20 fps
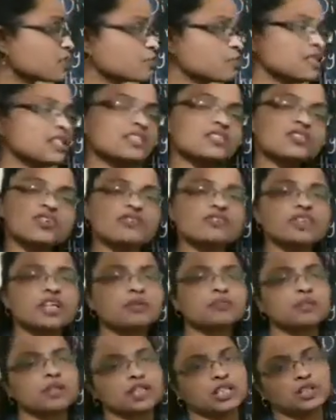place of that
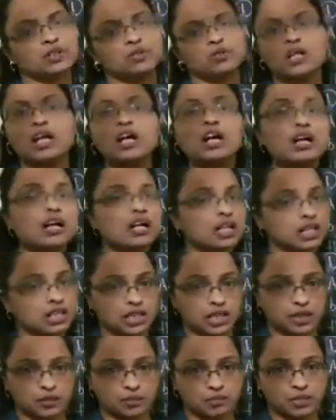particular
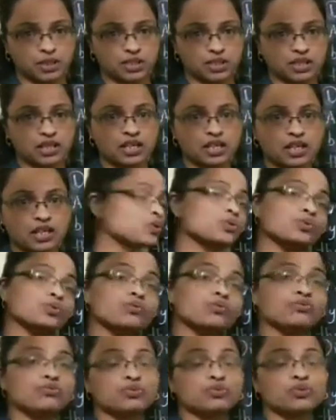number. 2,
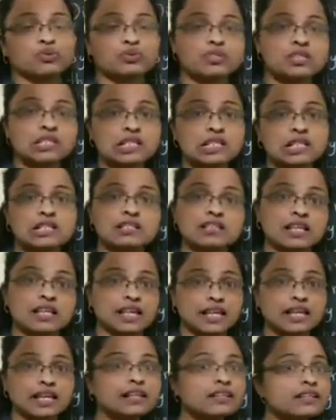4, 6,
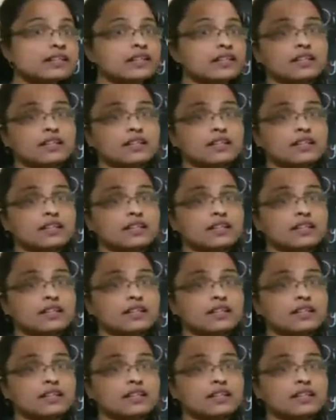8.